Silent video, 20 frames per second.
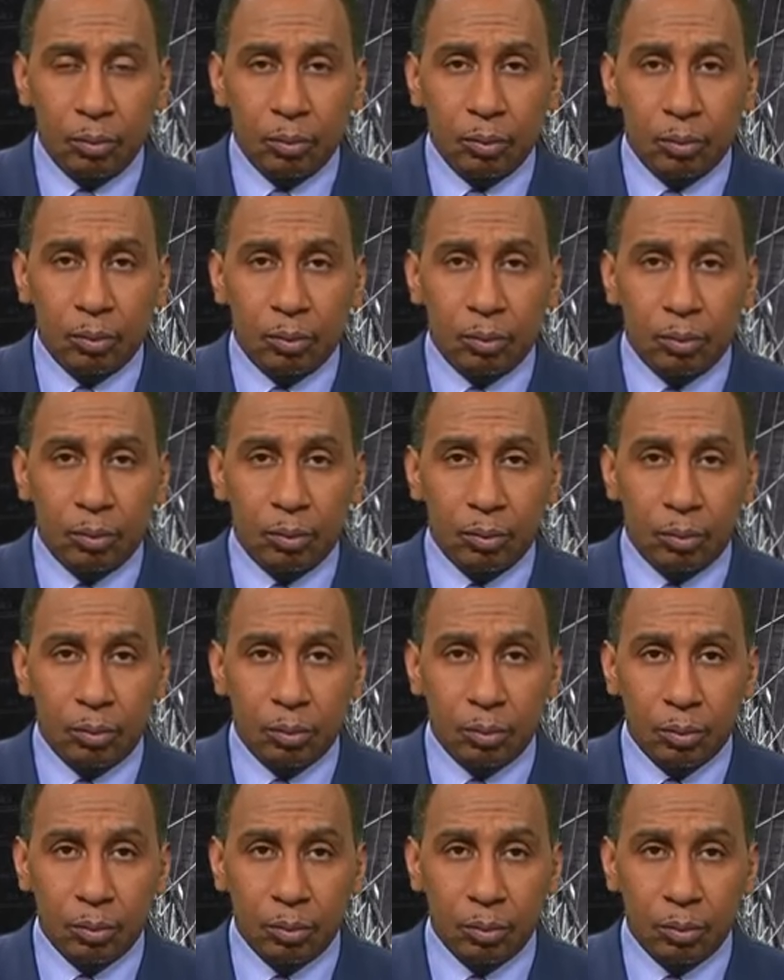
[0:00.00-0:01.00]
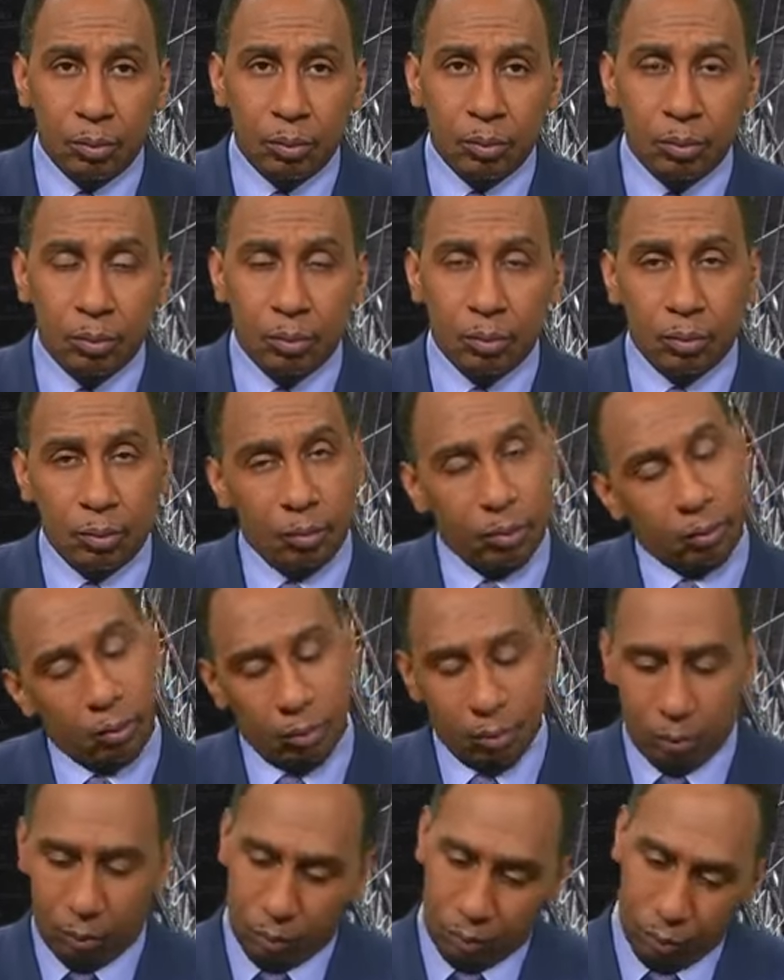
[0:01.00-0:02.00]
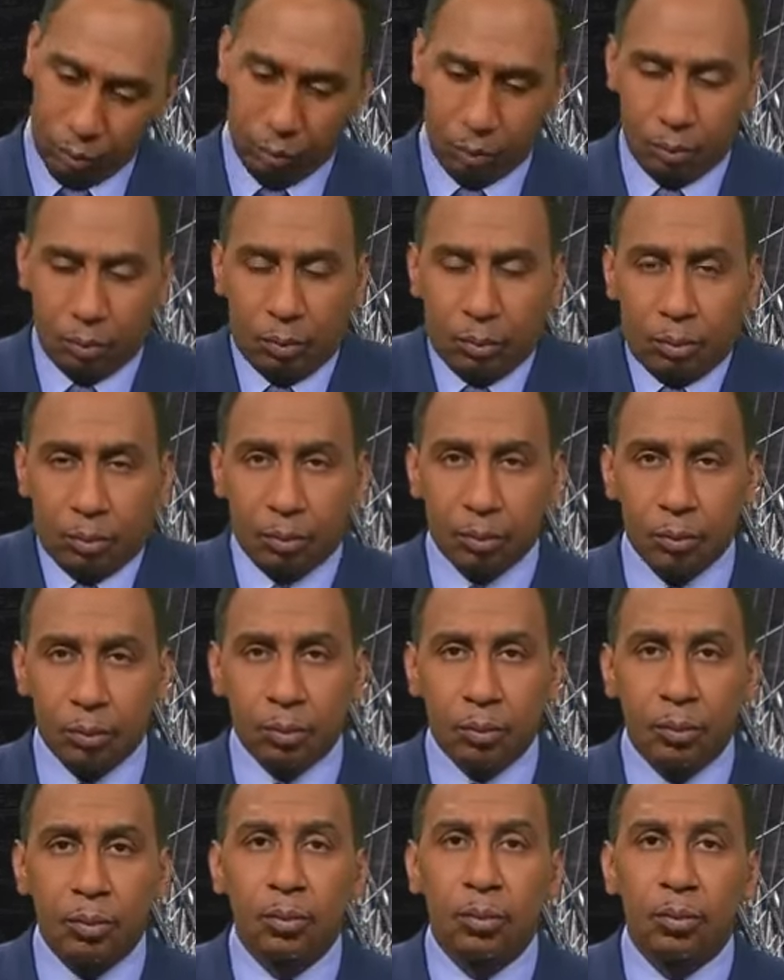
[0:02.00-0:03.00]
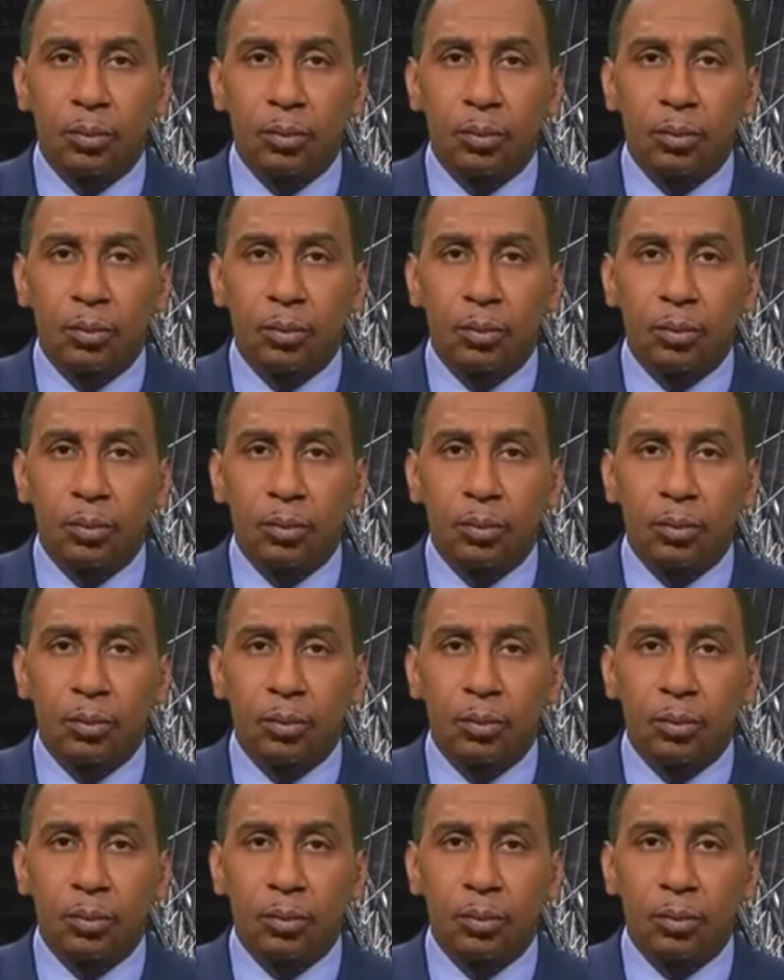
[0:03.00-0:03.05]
[no speech]